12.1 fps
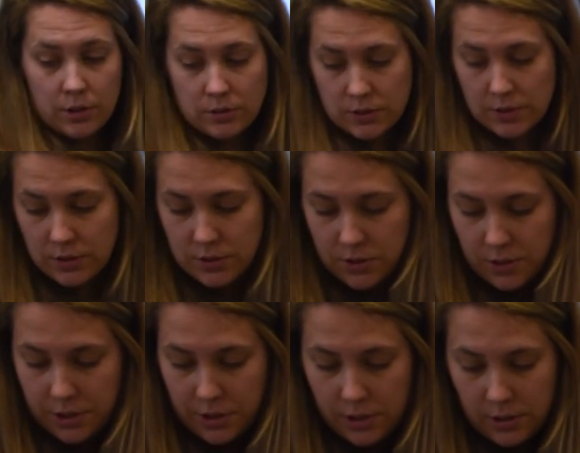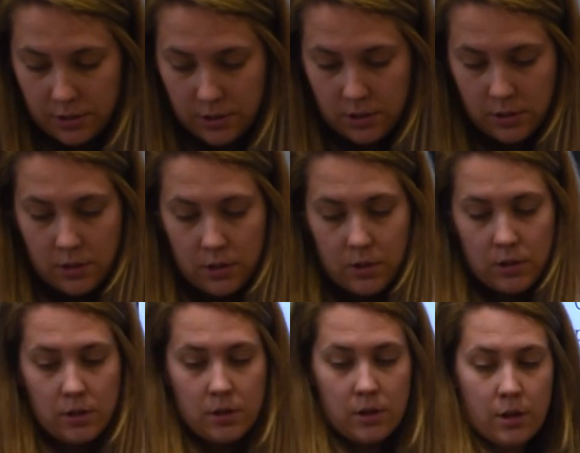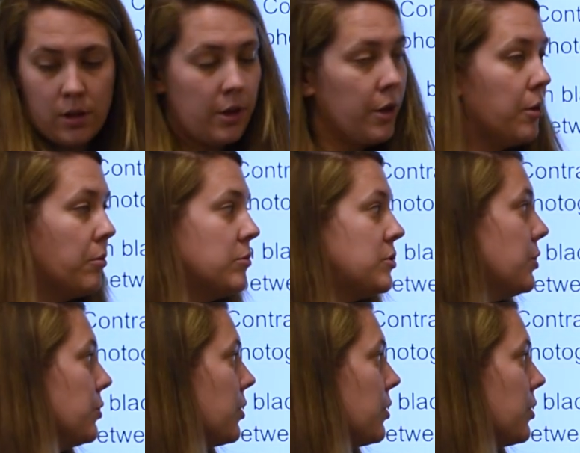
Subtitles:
let's get started. So